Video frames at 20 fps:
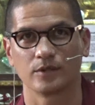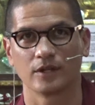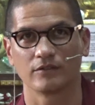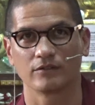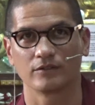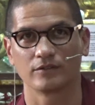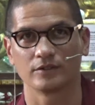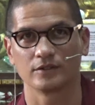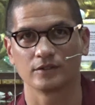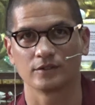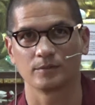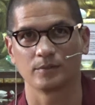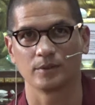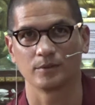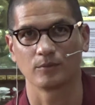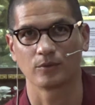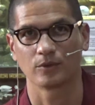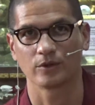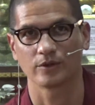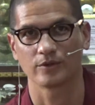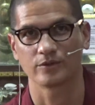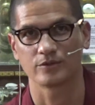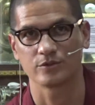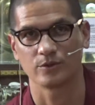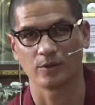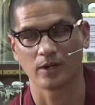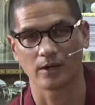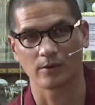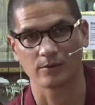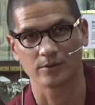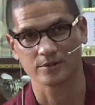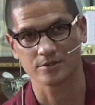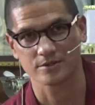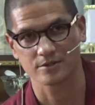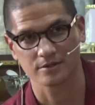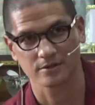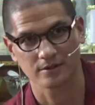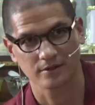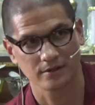have a little bit more than 2 hours,